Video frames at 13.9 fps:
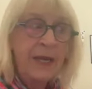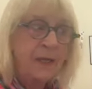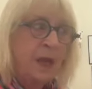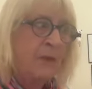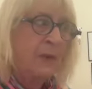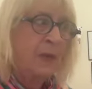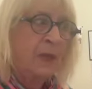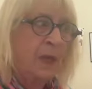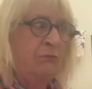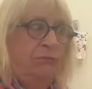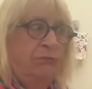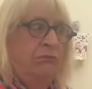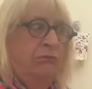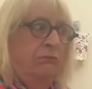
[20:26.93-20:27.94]
and I went like,
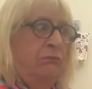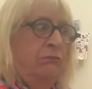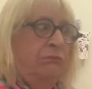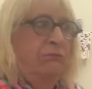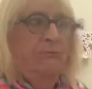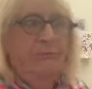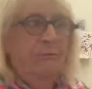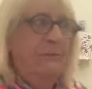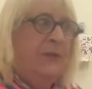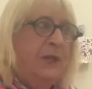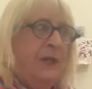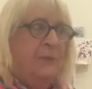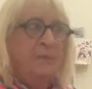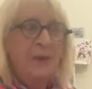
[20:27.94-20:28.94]

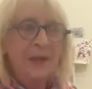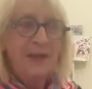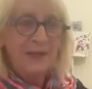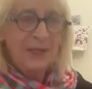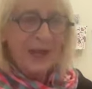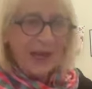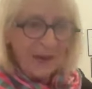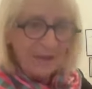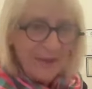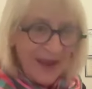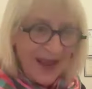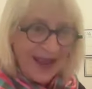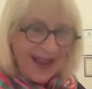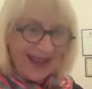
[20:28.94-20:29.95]
take me, take
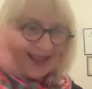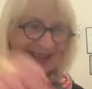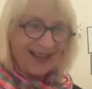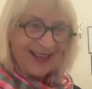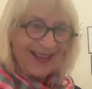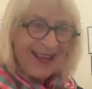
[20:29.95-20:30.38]
me.